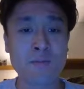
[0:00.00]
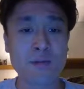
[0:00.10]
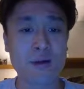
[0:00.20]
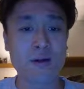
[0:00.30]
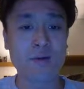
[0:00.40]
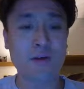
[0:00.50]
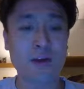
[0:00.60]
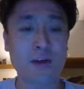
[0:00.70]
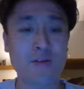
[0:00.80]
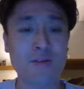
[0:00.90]
Okay.
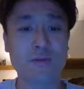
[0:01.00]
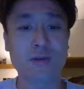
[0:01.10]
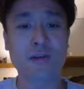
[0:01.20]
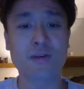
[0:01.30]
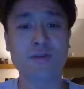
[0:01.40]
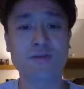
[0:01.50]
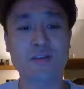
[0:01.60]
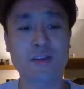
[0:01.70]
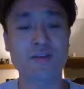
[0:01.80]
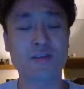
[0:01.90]
So we're gonna use this
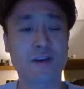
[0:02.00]
now.